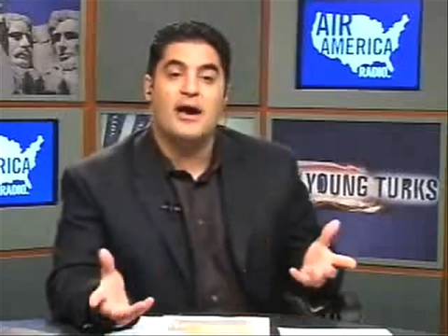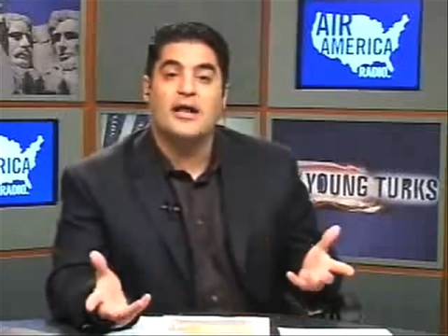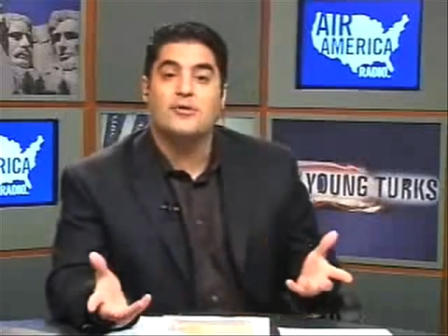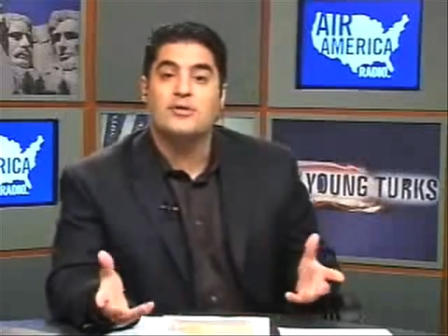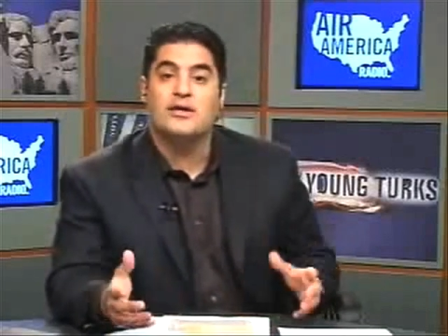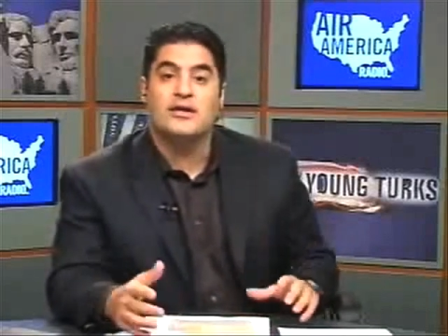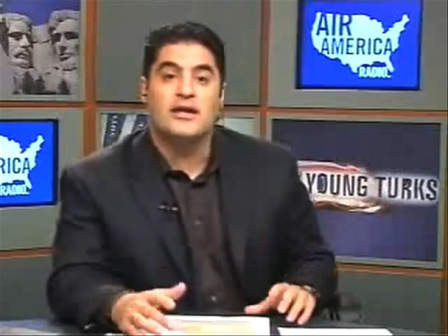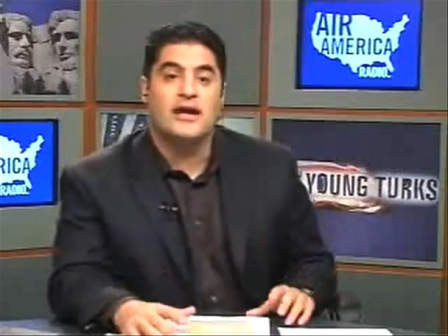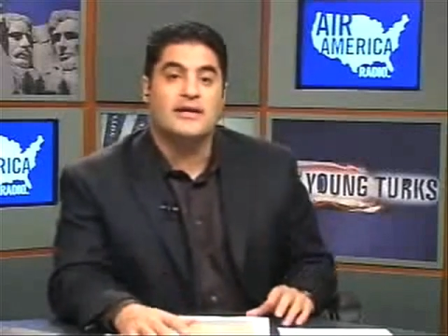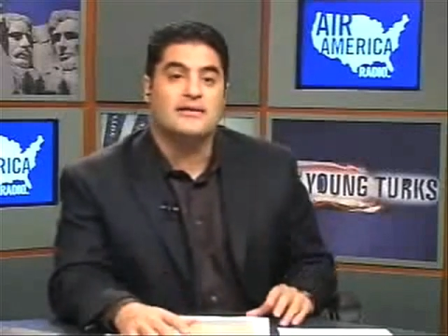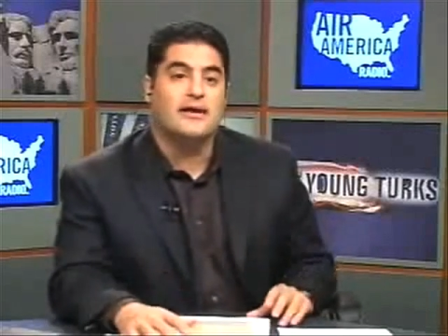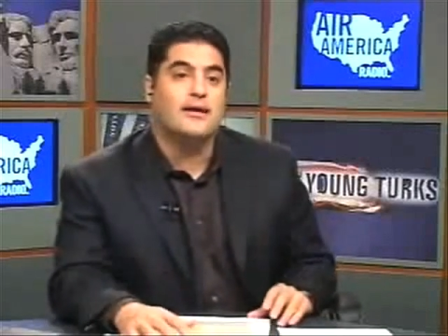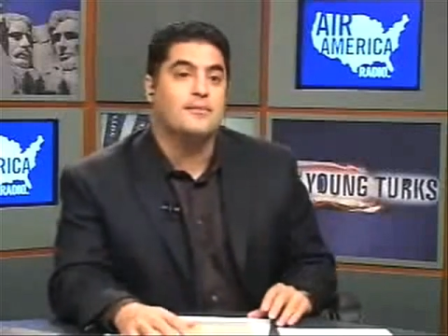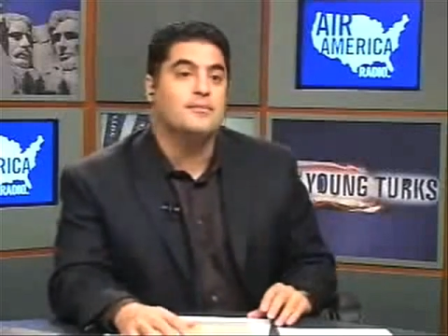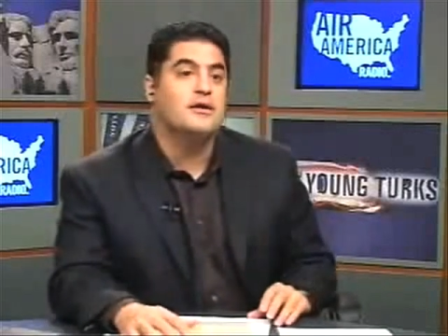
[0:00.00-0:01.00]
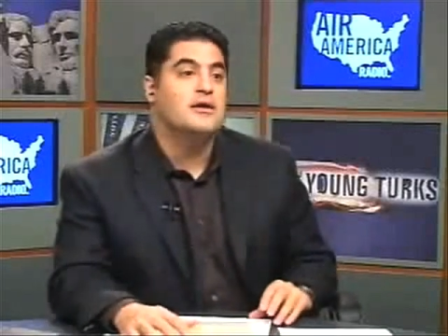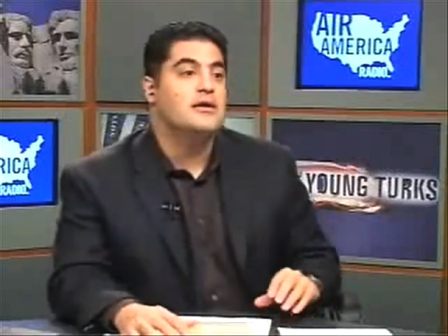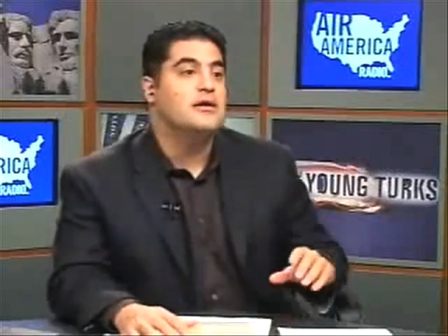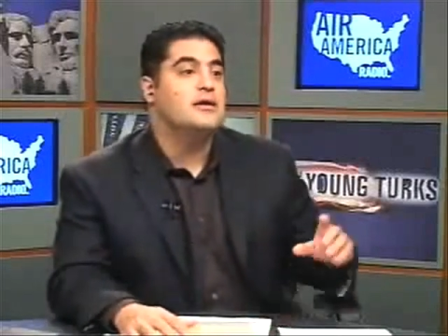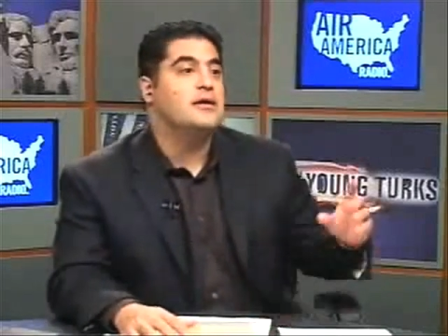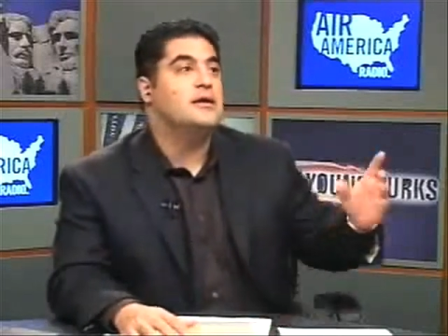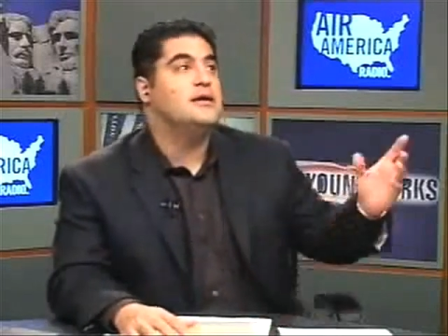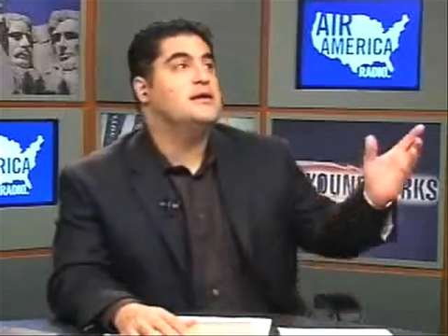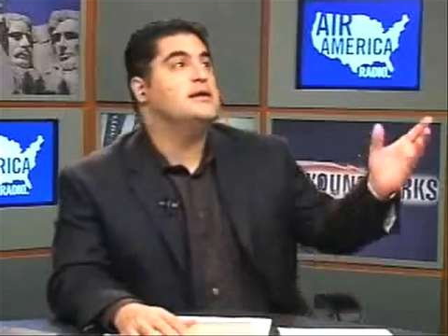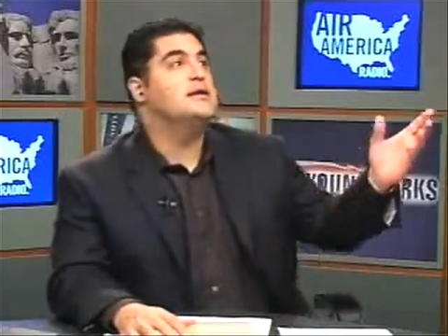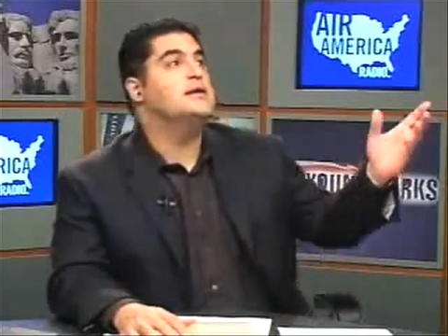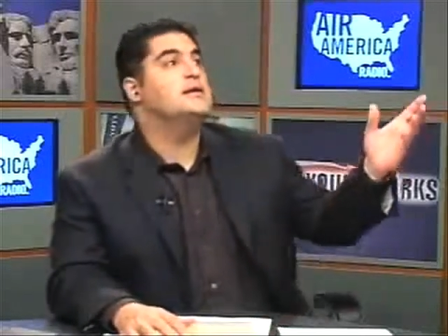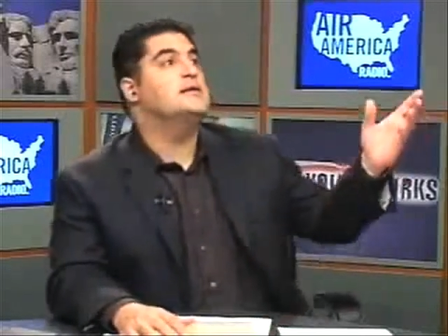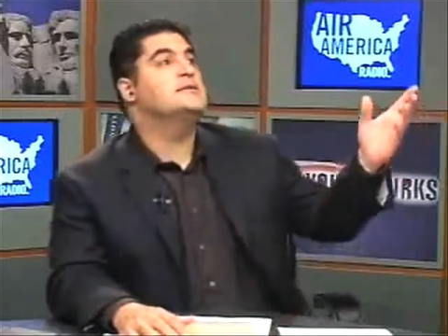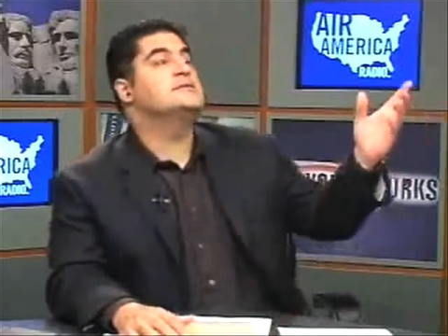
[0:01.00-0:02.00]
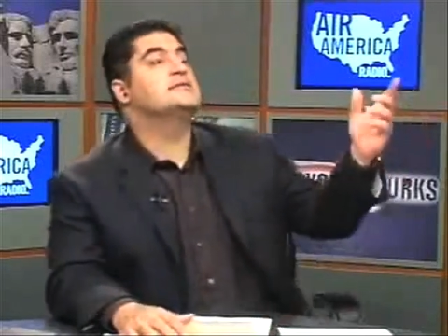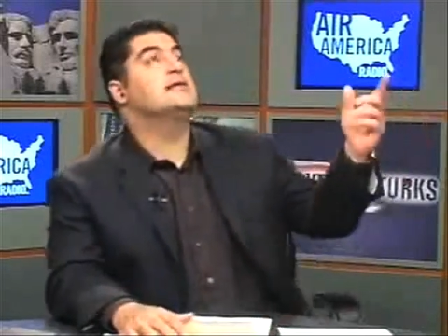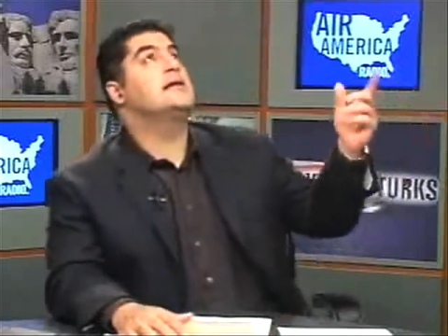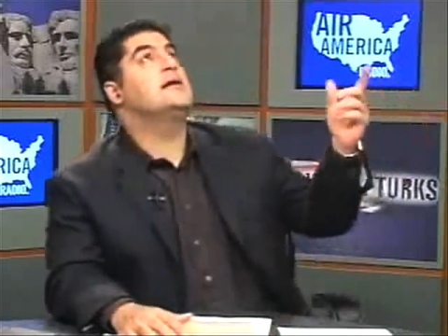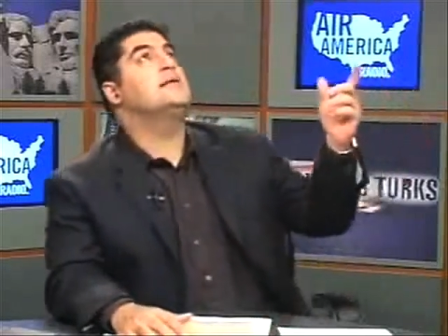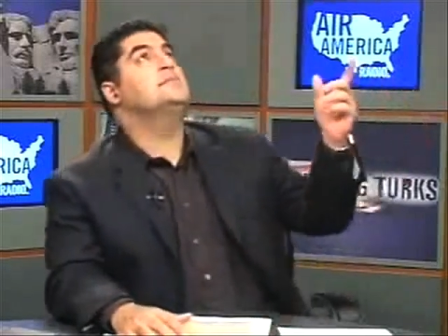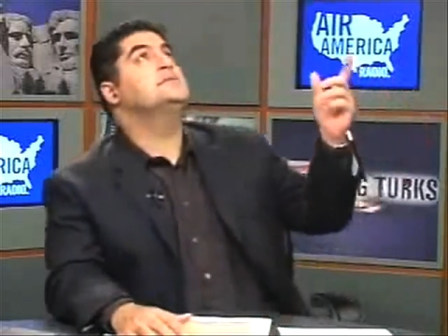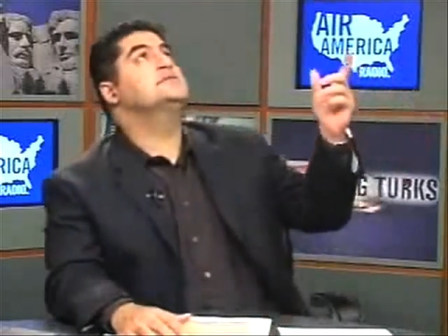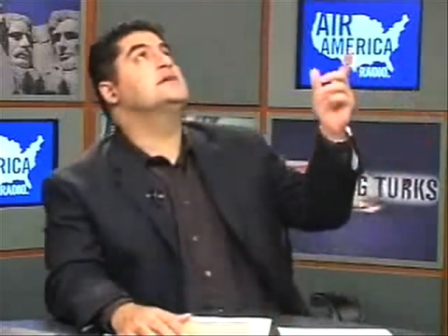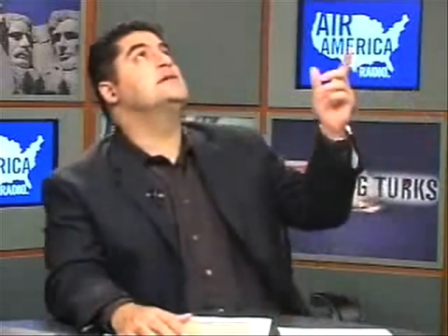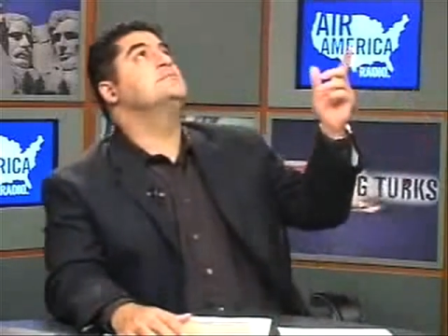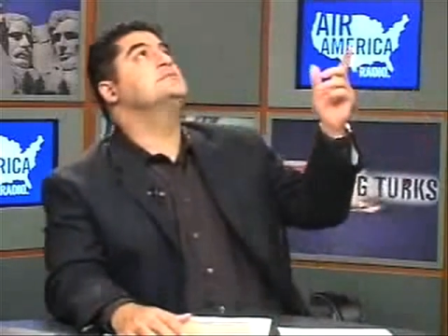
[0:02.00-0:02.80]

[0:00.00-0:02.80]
How do we connect them? Islam, Islam,